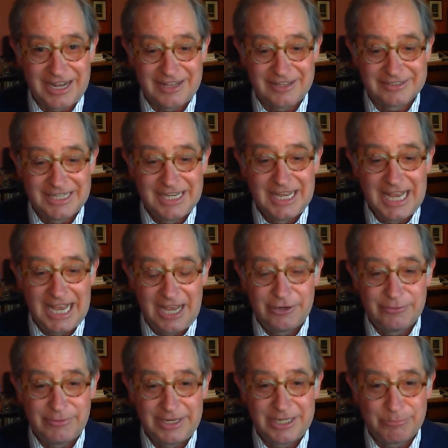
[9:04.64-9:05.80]
dollars. How
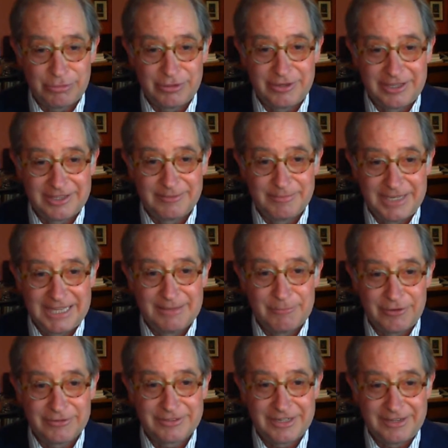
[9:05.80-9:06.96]
do we deploy them in the
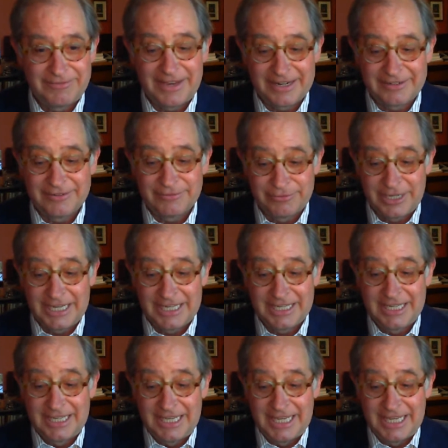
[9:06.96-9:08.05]
most effective way?